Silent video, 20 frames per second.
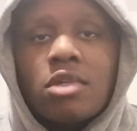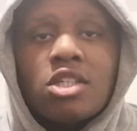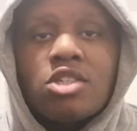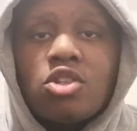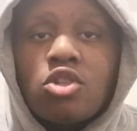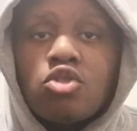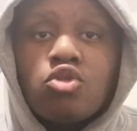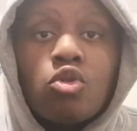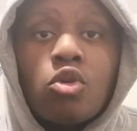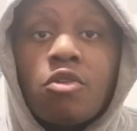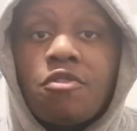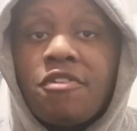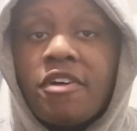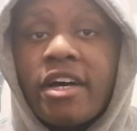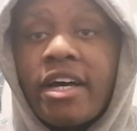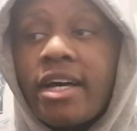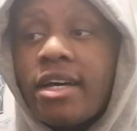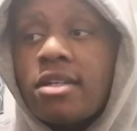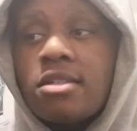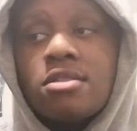Is a draw
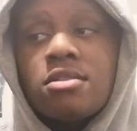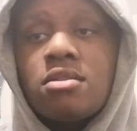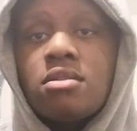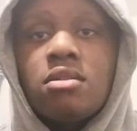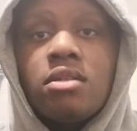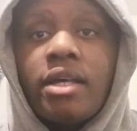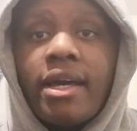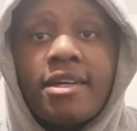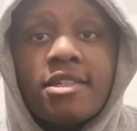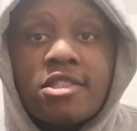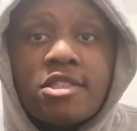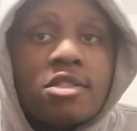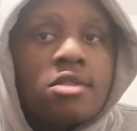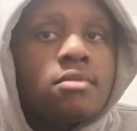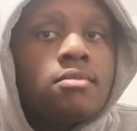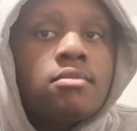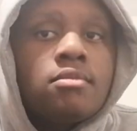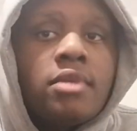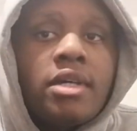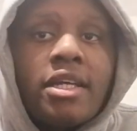fair?
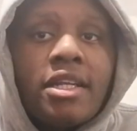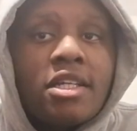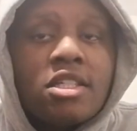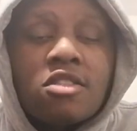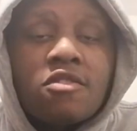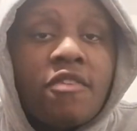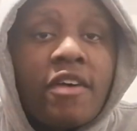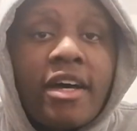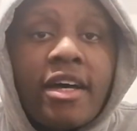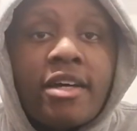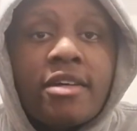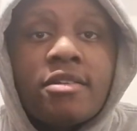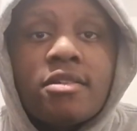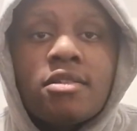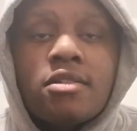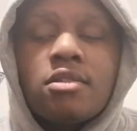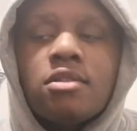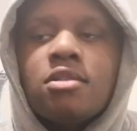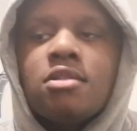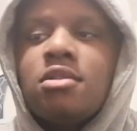Yes, it is fair.
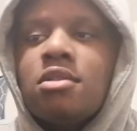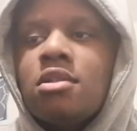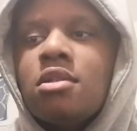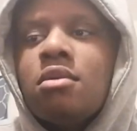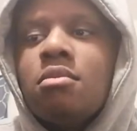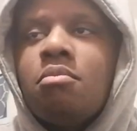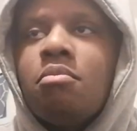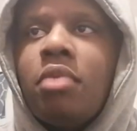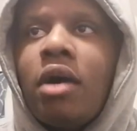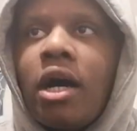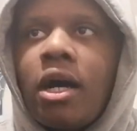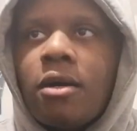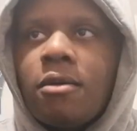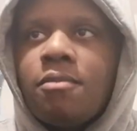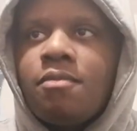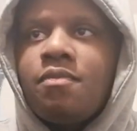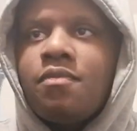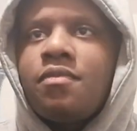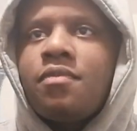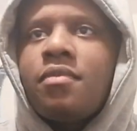But
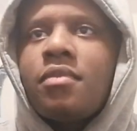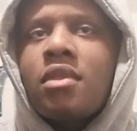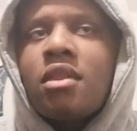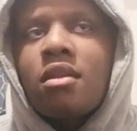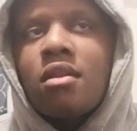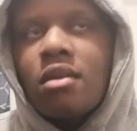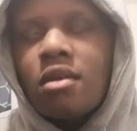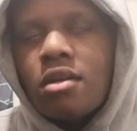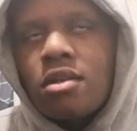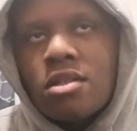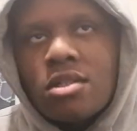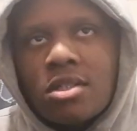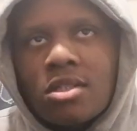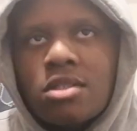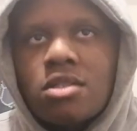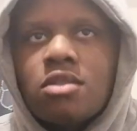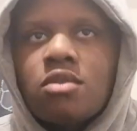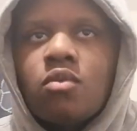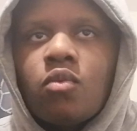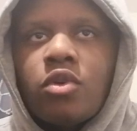
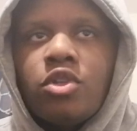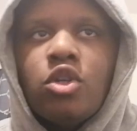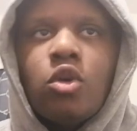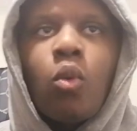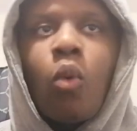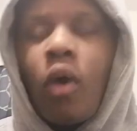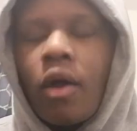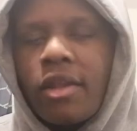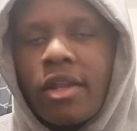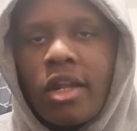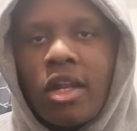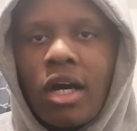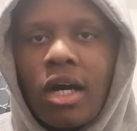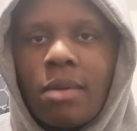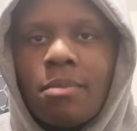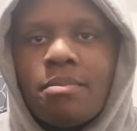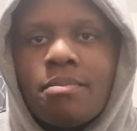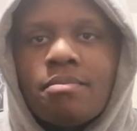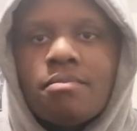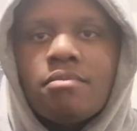when you're 1-0
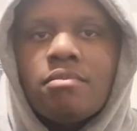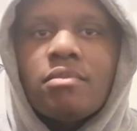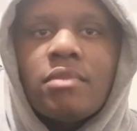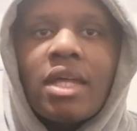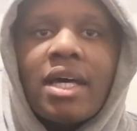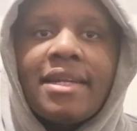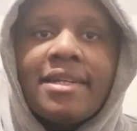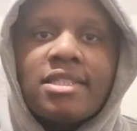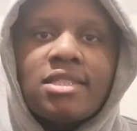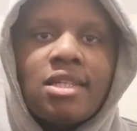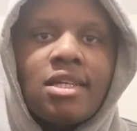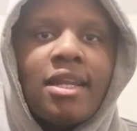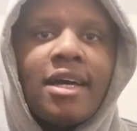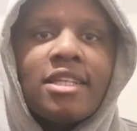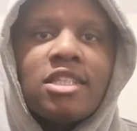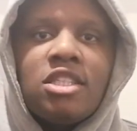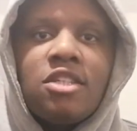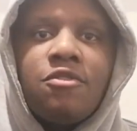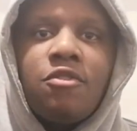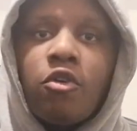up and it's the
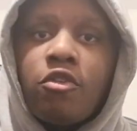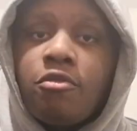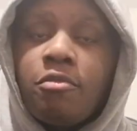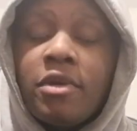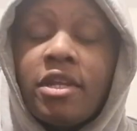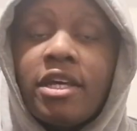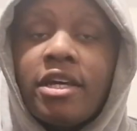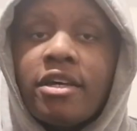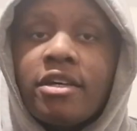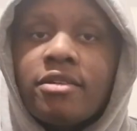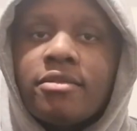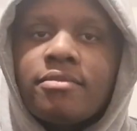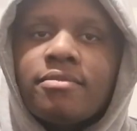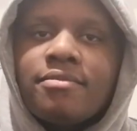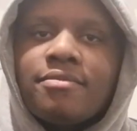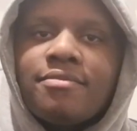94th minute,